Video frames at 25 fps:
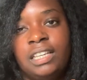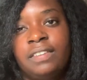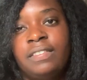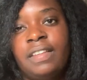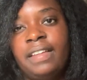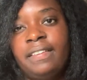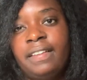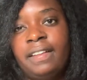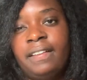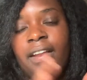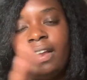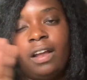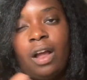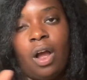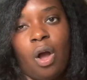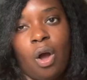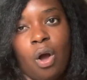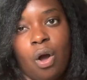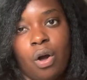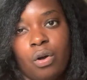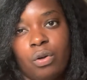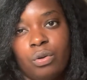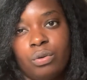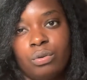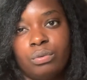that they
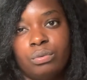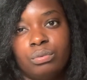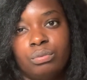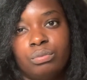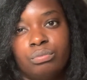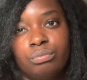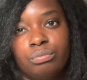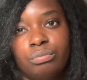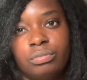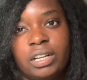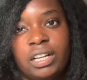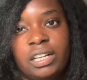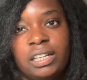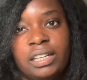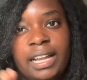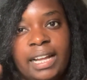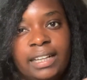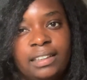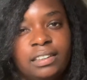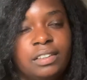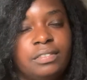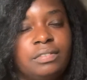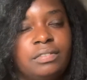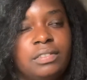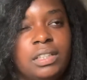all
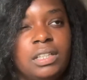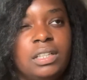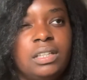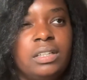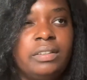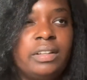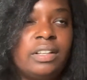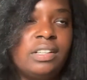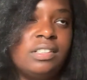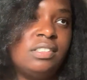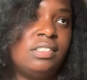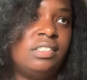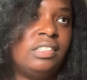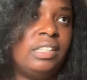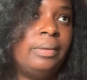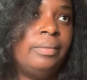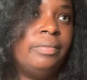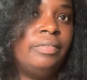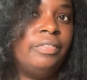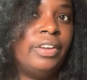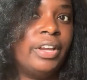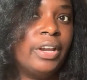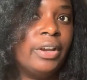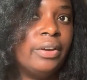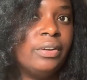collectively, they seem
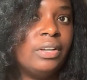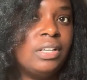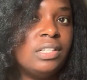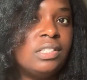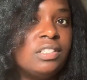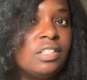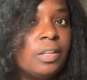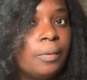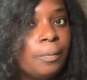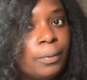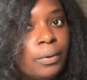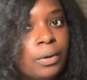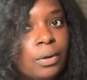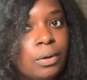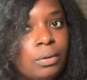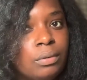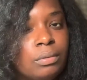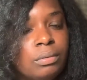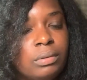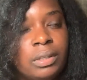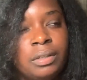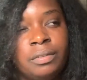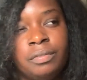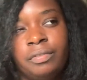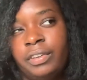very
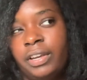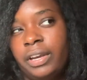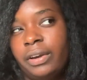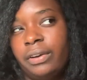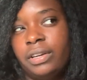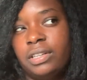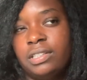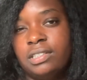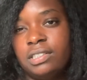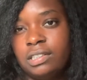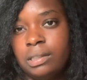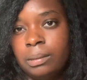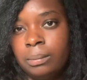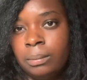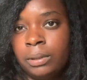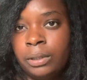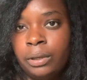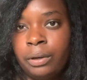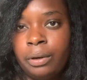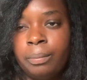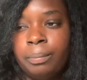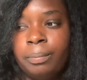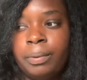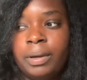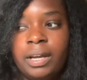typical and very
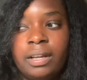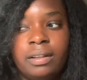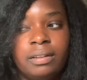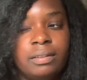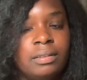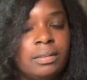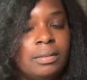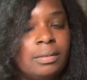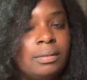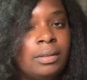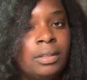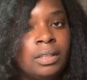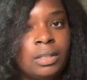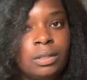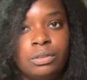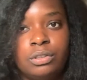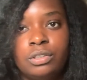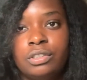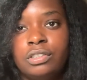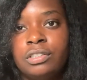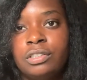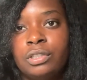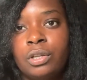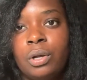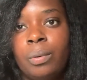similar, but you
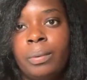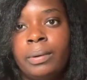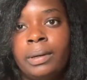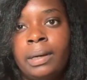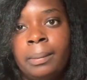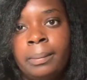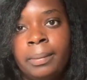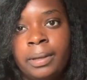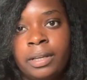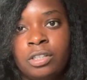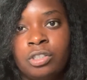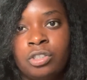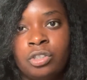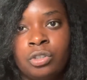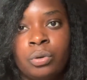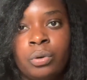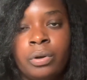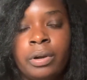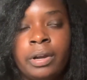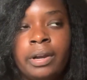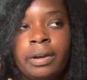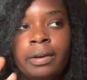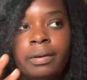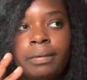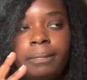still want to make
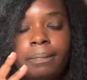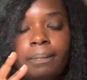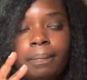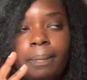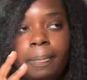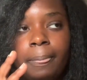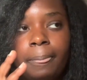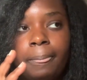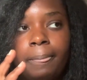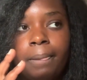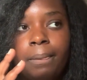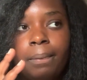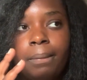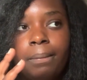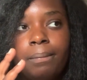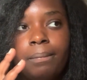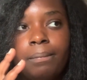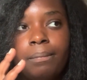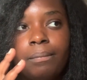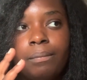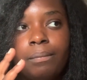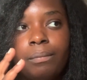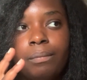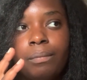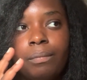sure
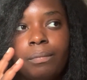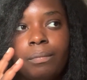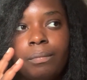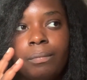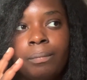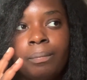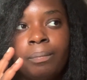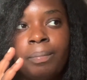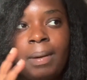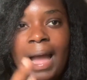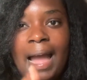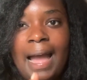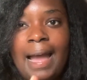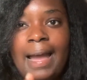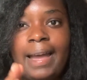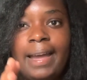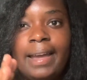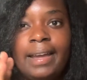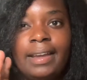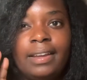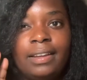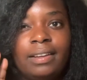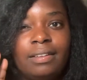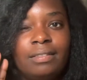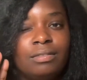
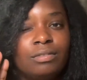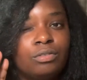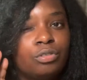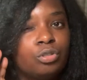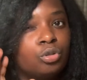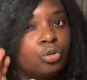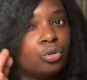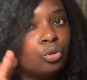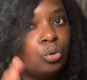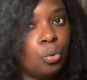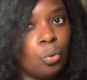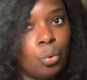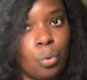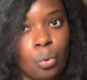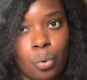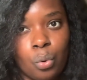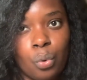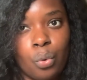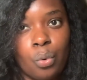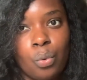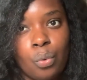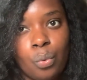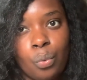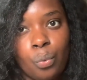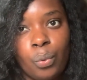by school
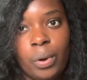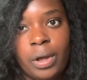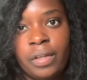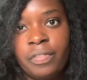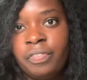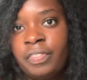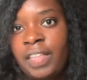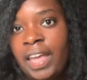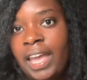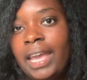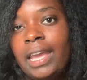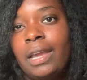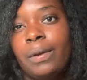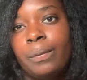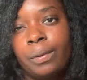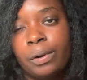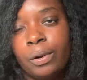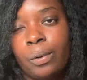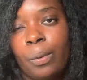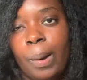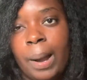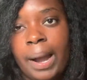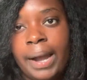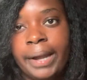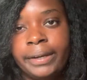what they
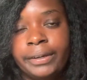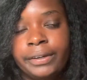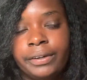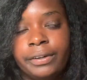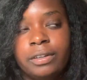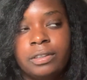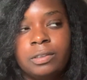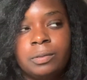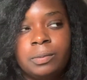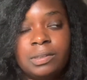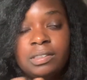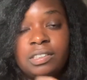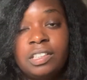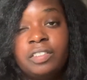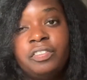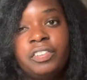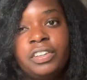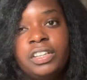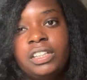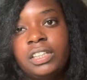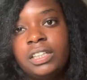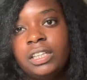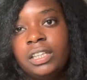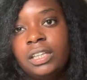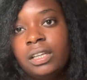require
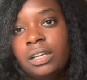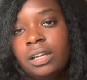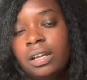specifically